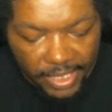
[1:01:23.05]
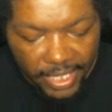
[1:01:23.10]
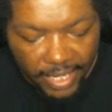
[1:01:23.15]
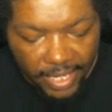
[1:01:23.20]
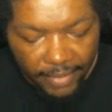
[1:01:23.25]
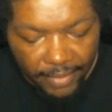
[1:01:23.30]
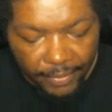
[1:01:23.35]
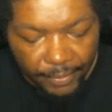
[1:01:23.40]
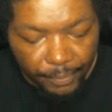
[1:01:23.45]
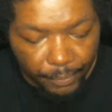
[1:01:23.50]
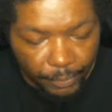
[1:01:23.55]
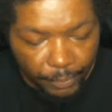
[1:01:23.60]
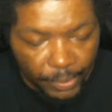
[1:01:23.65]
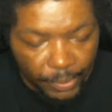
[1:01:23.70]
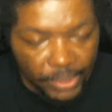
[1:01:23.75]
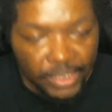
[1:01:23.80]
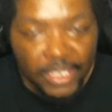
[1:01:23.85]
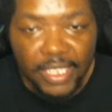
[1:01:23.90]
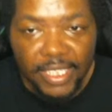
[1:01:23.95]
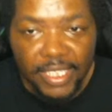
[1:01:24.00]
and
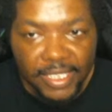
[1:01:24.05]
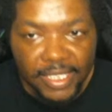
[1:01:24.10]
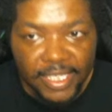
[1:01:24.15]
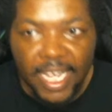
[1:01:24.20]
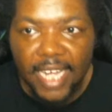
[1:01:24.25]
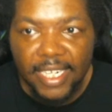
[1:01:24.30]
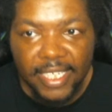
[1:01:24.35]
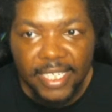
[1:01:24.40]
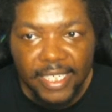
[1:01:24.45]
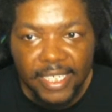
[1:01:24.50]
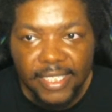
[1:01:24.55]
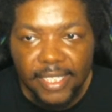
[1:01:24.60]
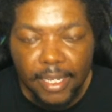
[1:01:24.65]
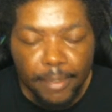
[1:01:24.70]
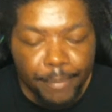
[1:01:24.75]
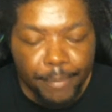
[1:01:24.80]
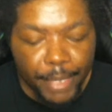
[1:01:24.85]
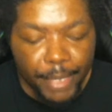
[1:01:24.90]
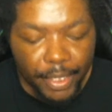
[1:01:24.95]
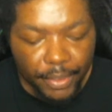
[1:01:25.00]
which Zod is a
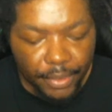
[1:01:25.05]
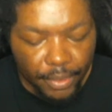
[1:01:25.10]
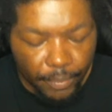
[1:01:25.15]
bigger